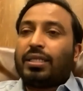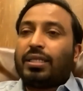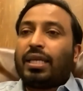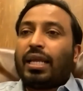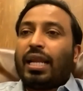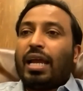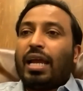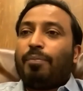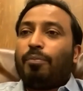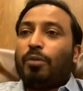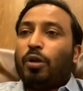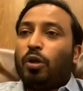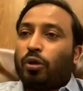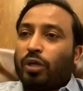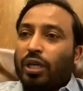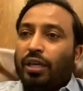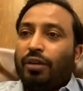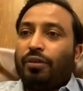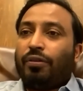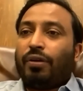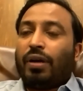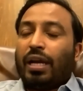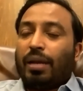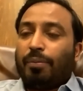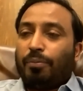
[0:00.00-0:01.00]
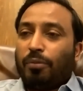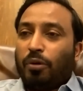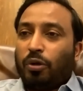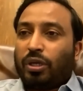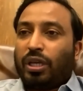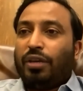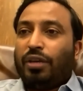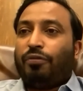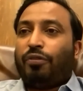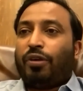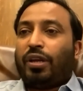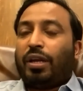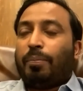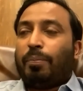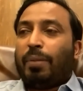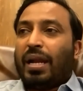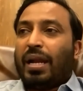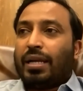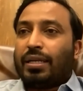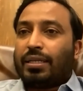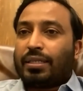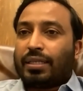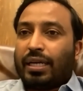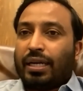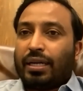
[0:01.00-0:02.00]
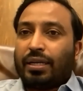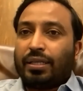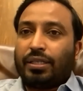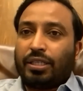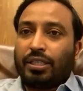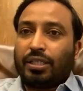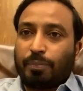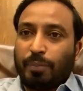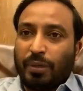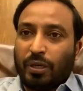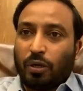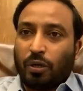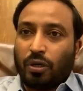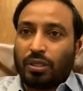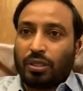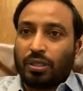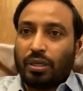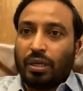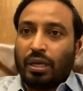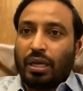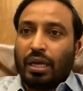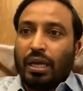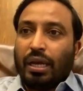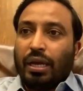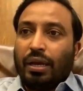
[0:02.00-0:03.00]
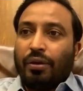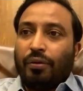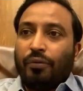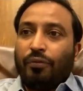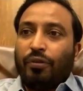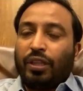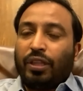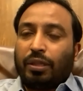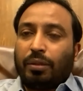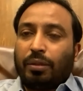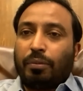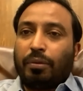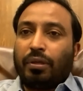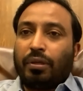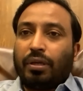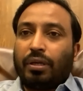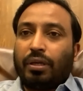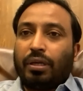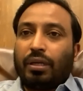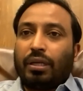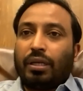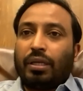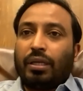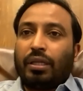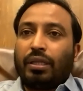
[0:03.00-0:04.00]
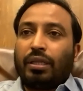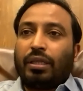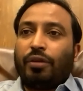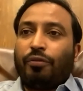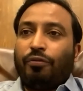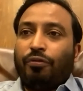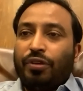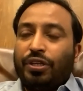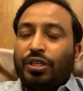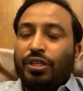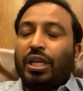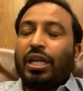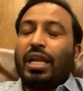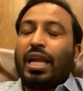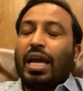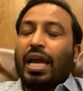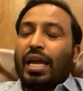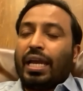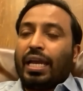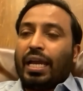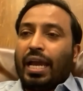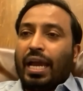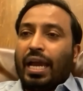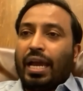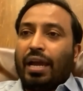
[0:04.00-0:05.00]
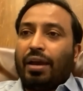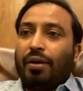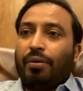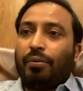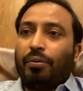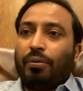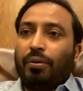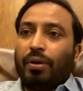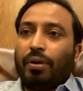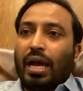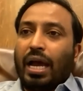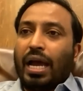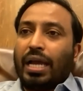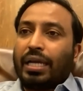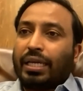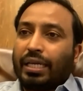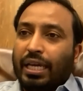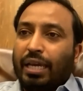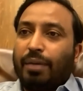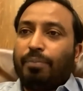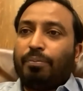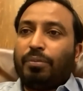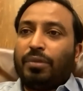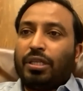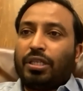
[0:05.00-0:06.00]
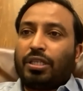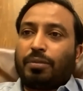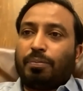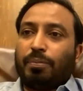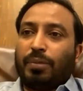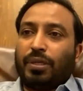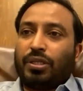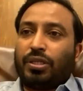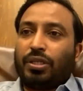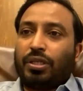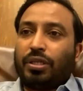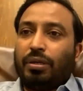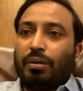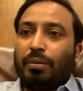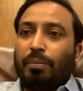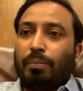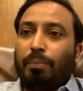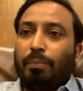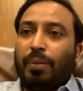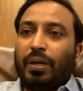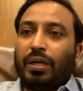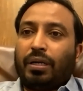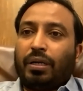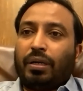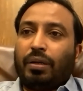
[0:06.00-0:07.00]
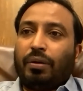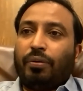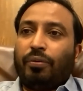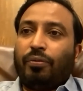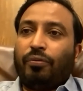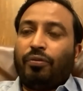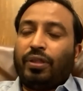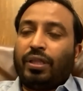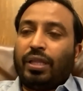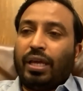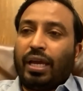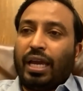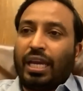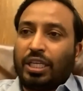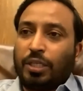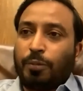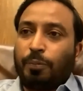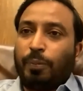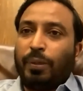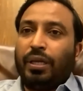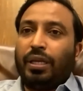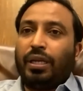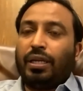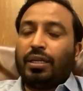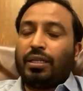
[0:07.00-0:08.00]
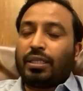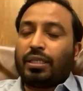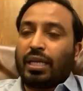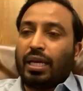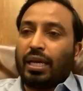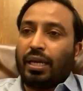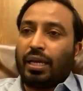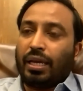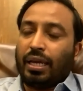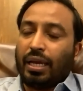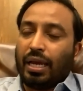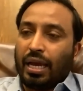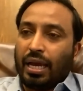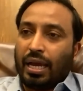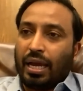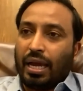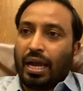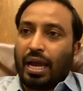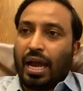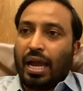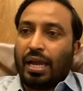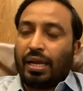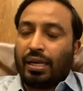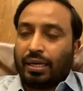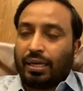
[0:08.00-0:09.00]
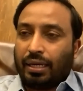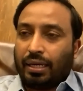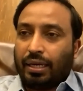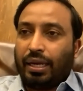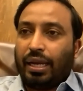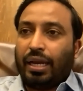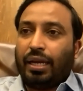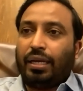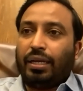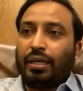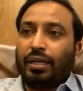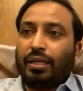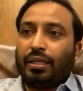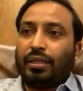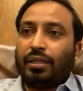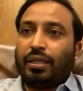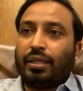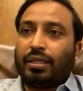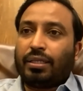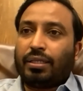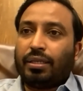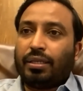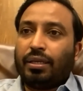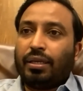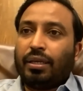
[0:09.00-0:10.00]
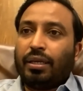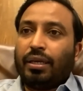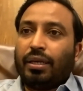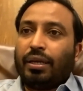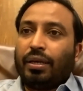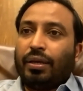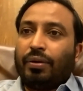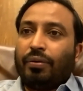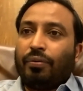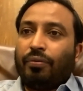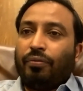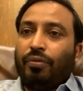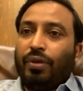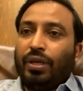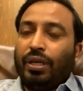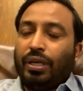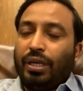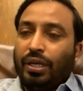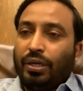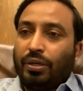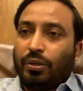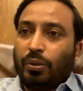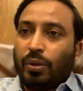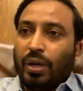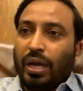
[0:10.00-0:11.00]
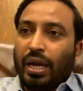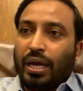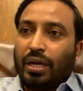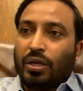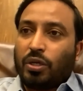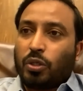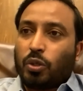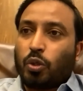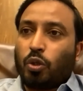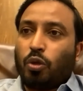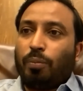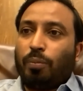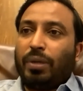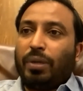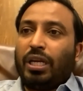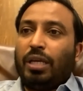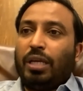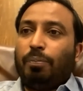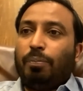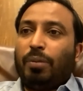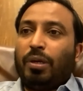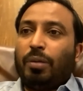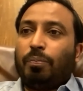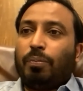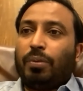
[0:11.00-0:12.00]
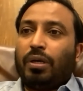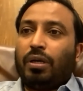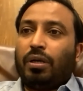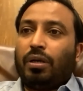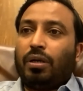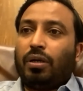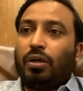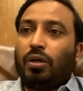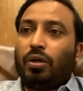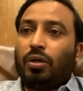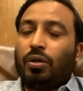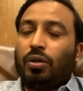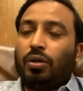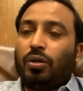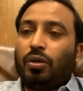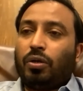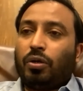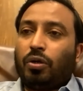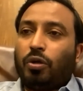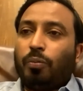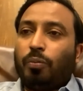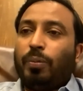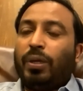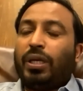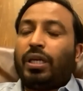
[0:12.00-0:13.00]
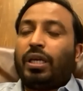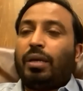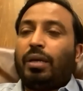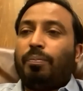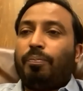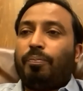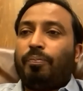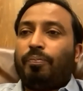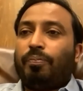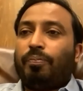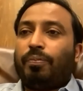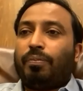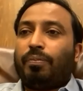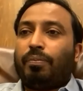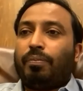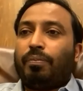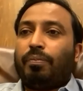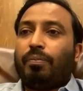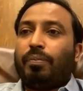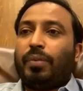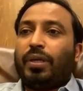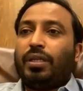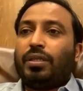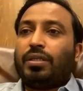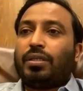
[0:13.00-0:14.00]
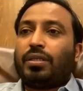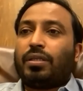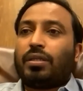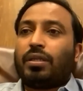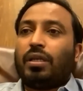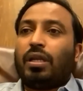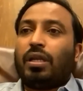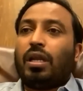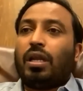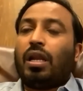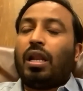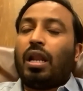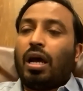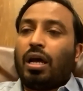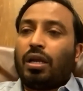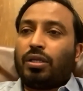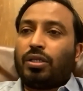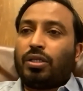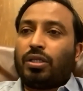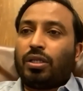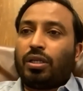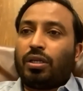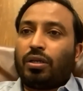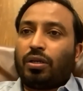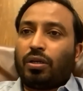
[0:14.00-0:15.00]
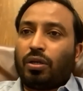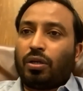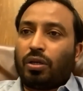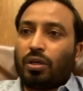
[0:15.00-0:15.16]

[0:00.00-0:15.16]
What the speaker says: sir, I'm looking for a brand strategist, because with the vision I have, I came this much. But with the experience I gained in this, we need to add so many people to become means larger,